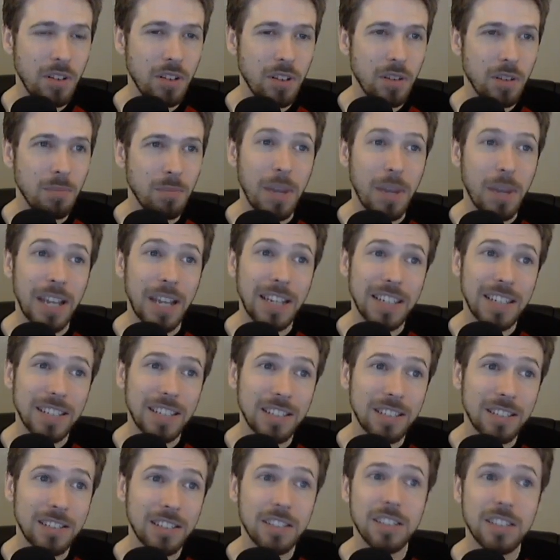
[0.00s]

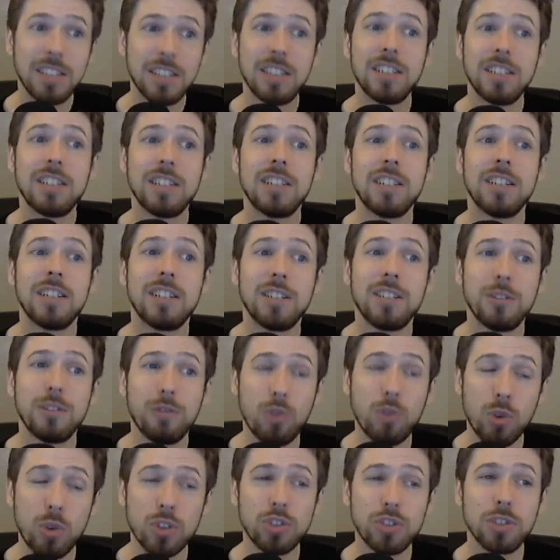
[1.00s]
Mang,
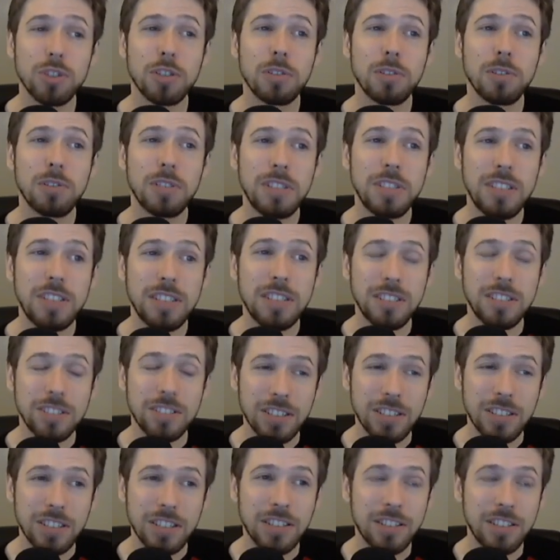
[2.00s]
fortunately,
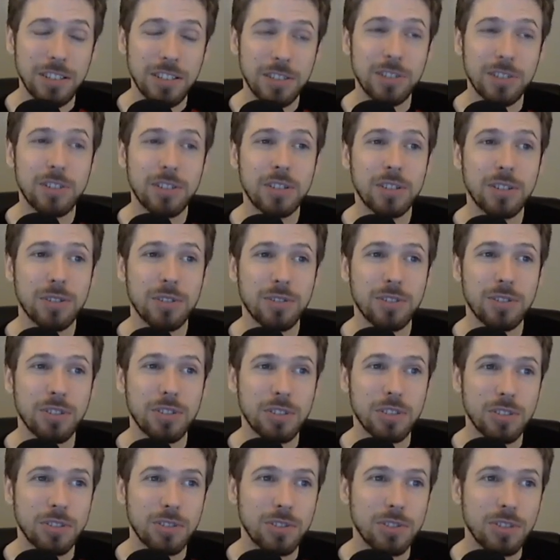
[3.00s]
is in here because
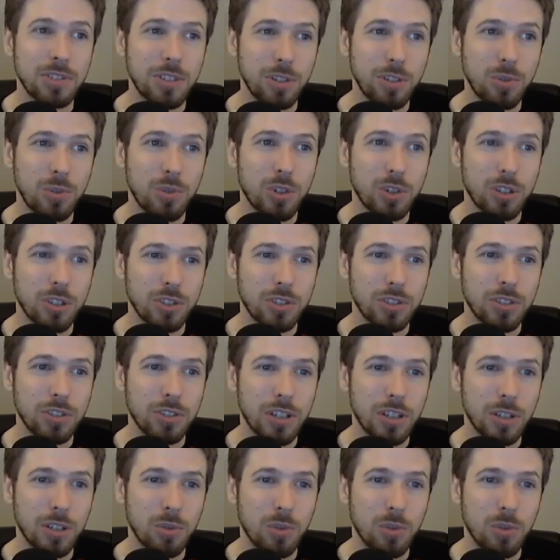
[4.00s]
it is a Grosh Knock